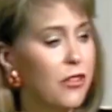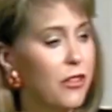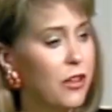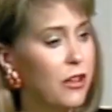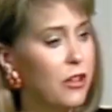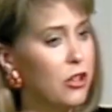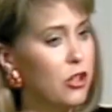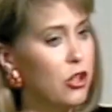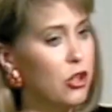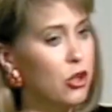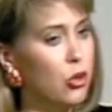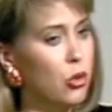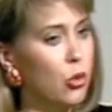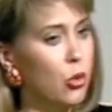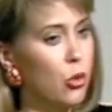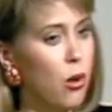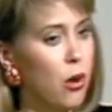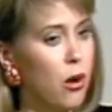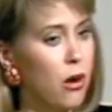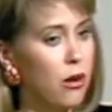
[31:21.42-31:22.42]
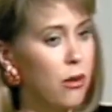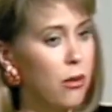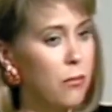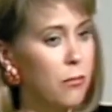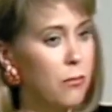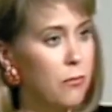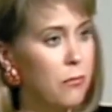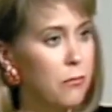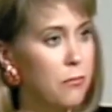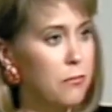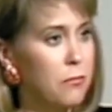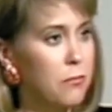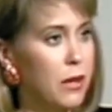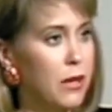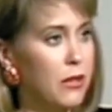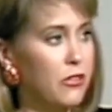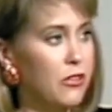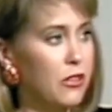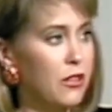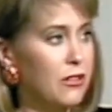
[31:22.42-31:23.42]
That you are
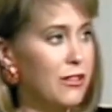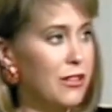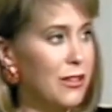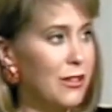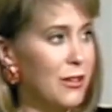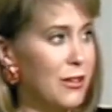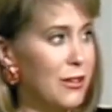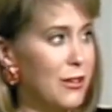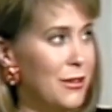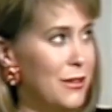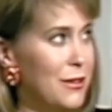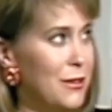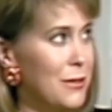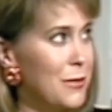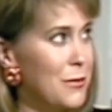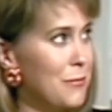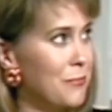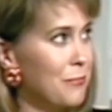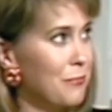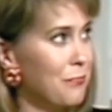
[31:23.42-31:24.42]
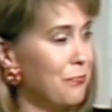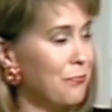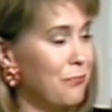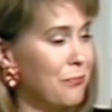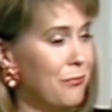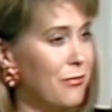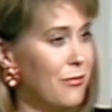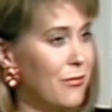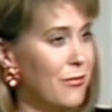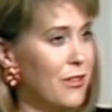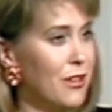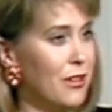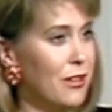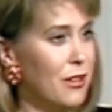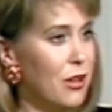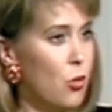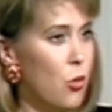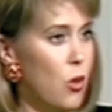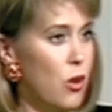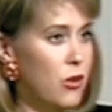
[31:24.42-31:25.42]
basically a
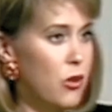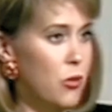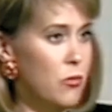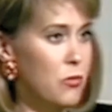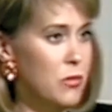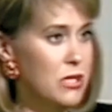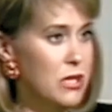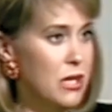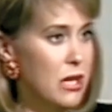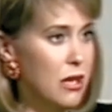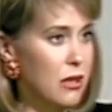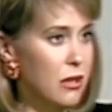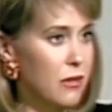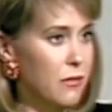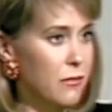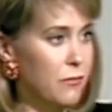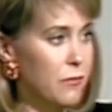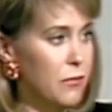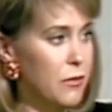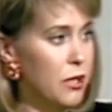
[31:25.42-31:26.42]
one-note Madonna.